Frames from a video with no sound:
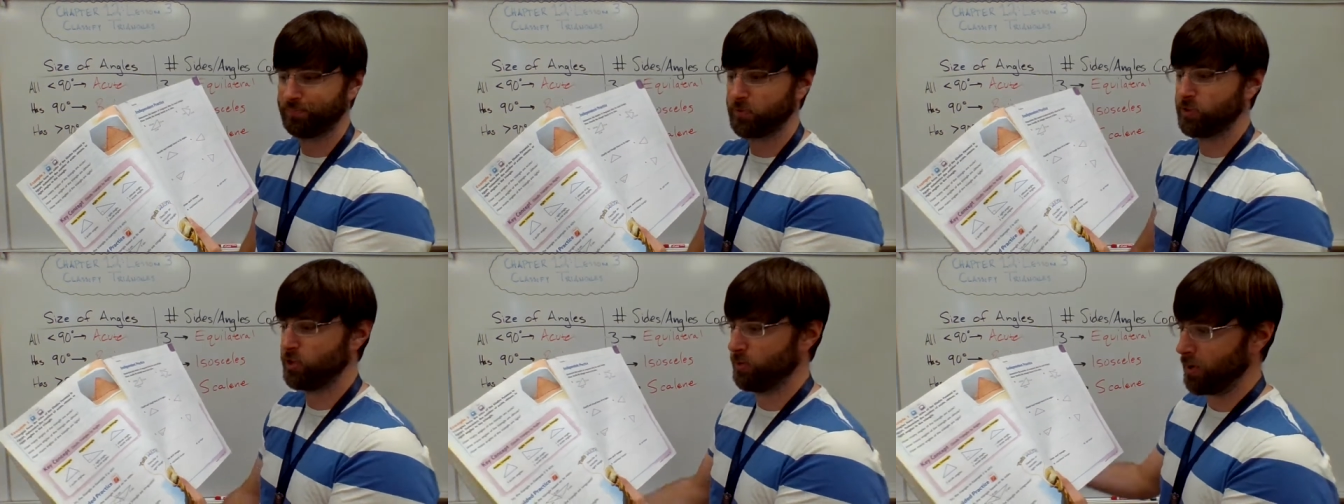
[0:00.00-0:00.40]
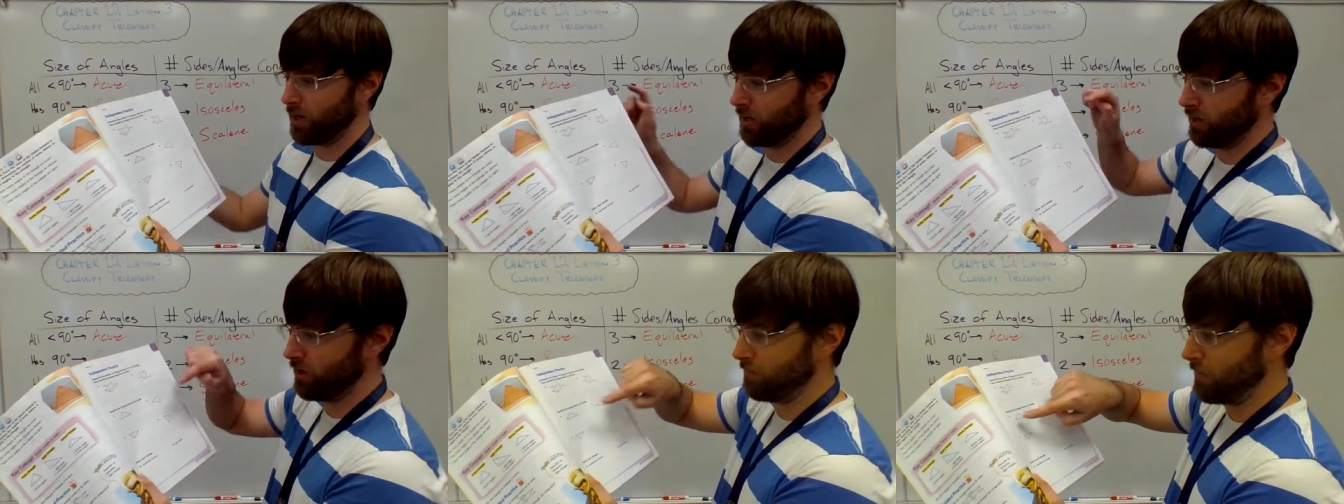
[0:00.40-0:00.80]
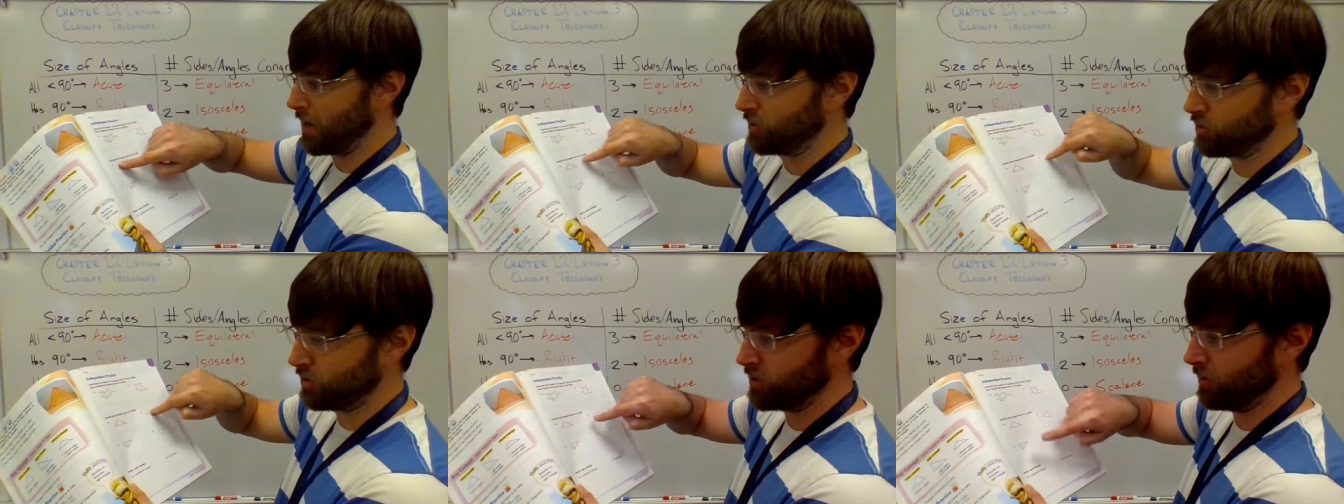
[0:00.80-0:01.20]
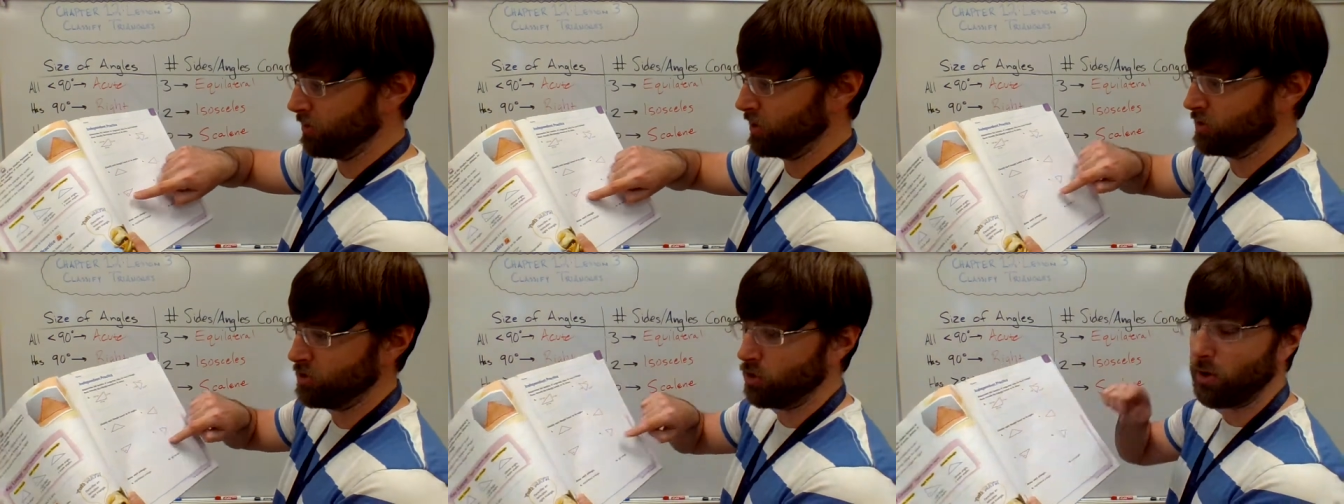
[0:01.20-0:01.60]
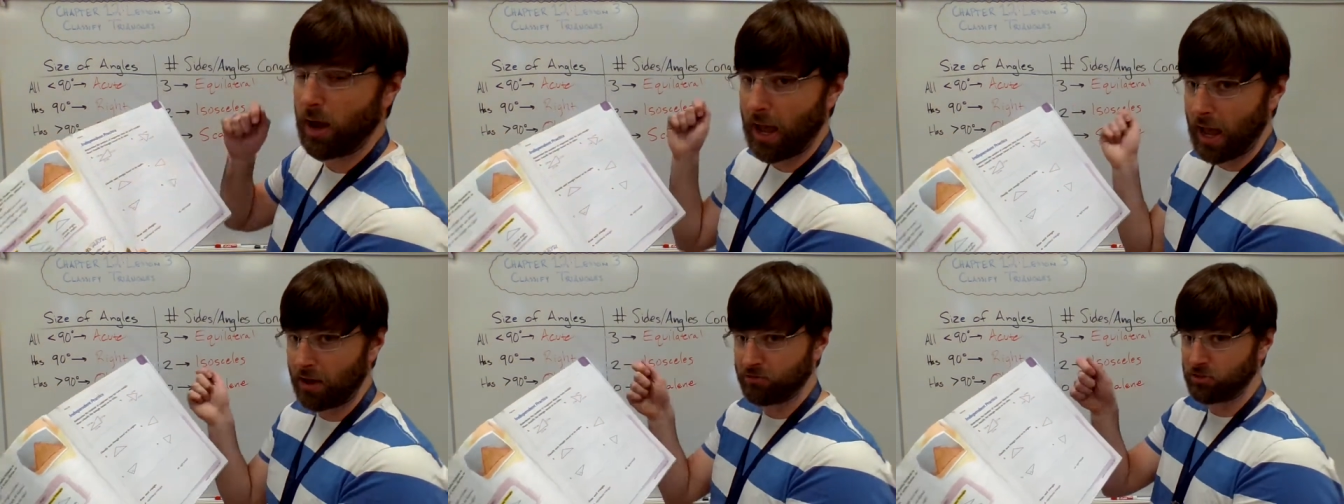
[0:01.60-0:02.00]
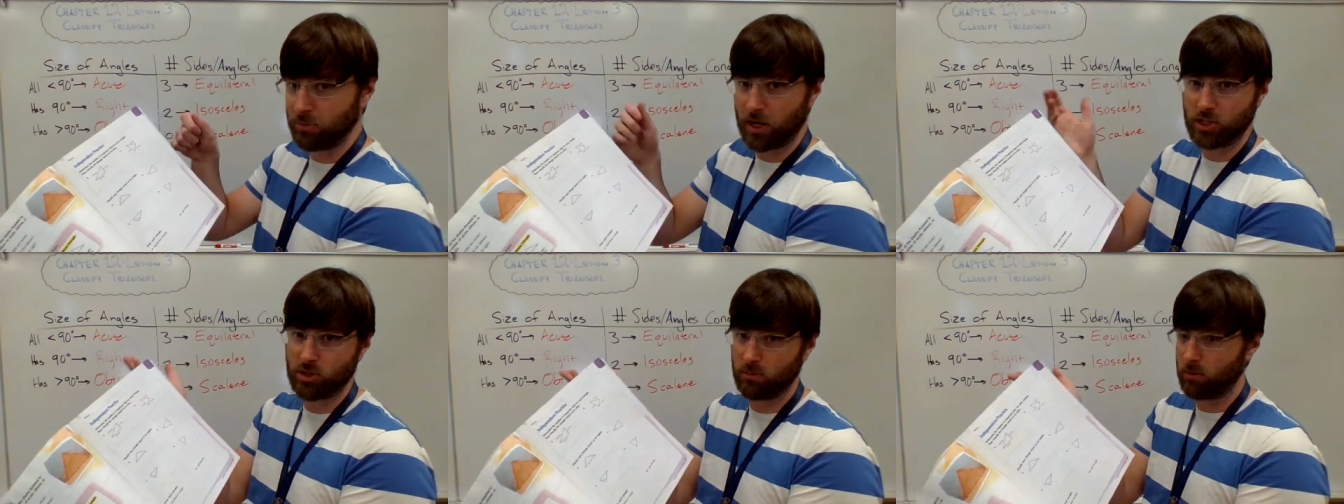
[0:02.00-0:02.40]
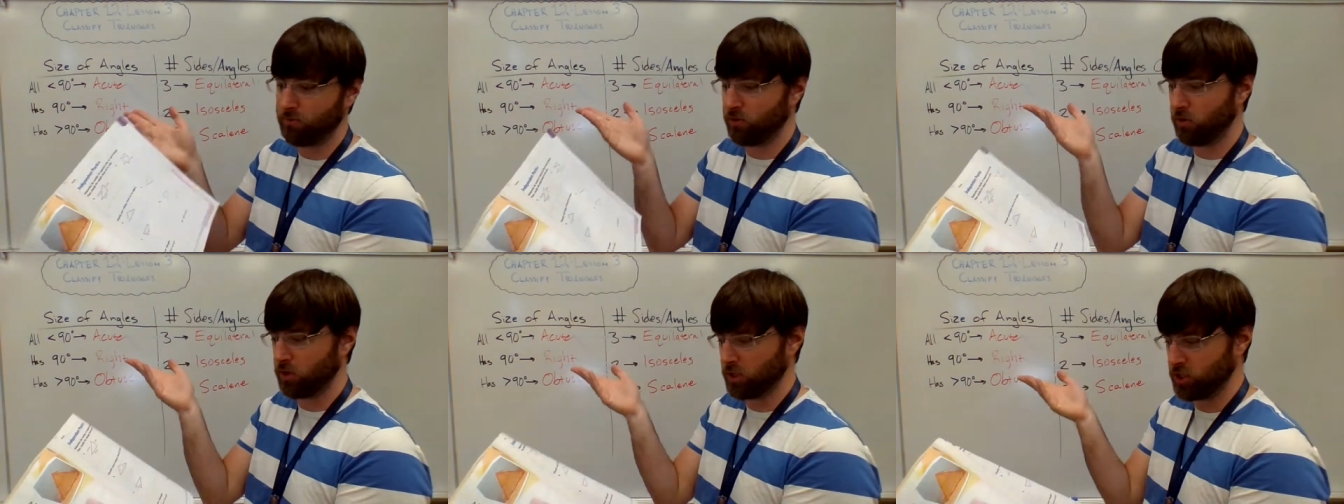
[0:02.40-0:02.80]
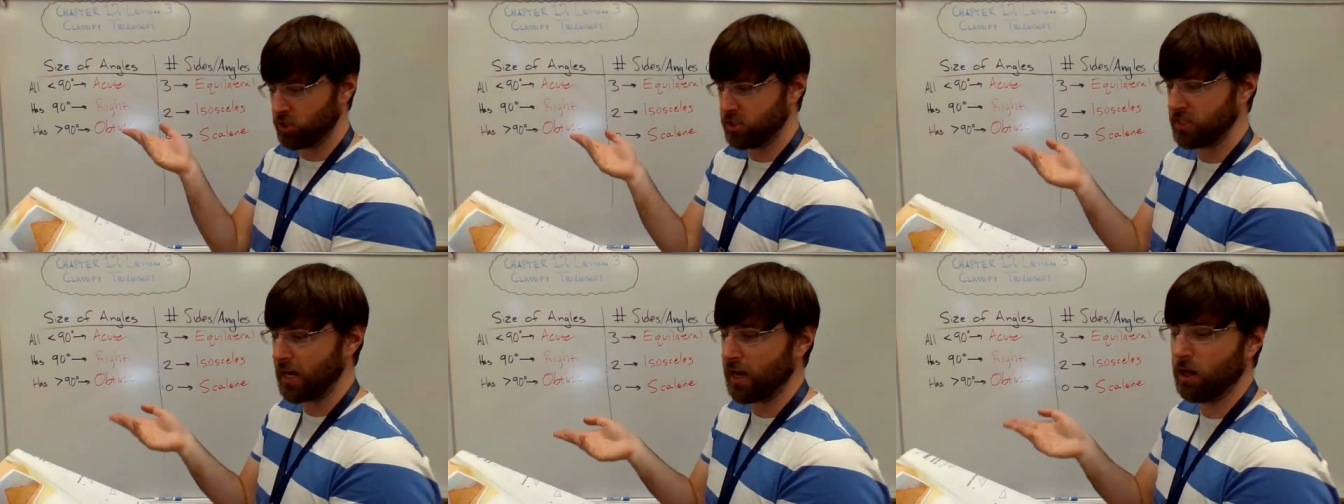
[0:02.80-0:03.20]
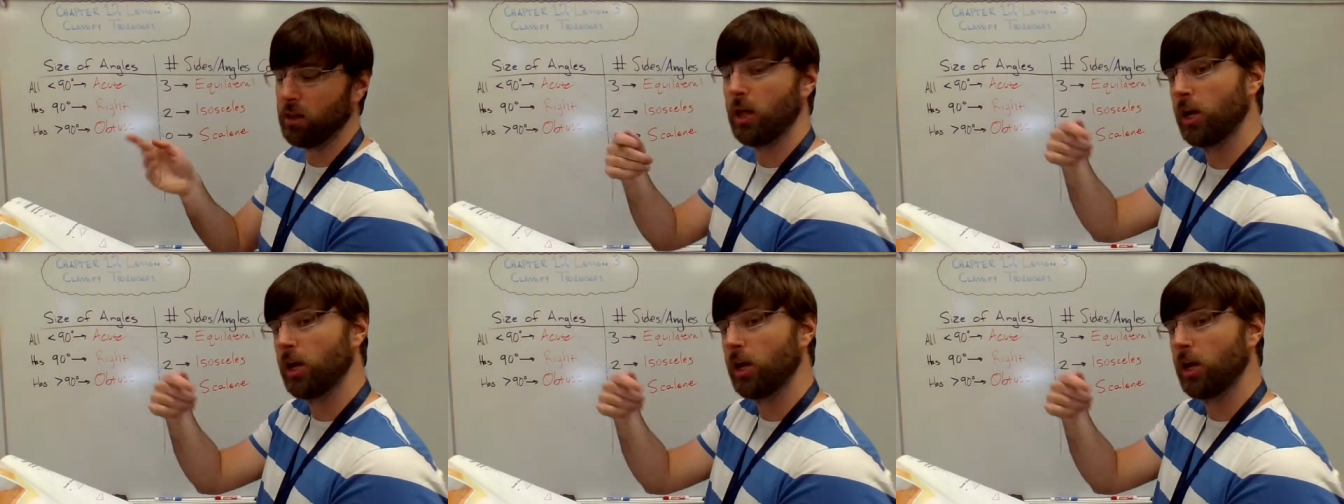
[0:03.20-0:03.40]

So you might need to measure some of these. You don't have to measure them if you can just tell,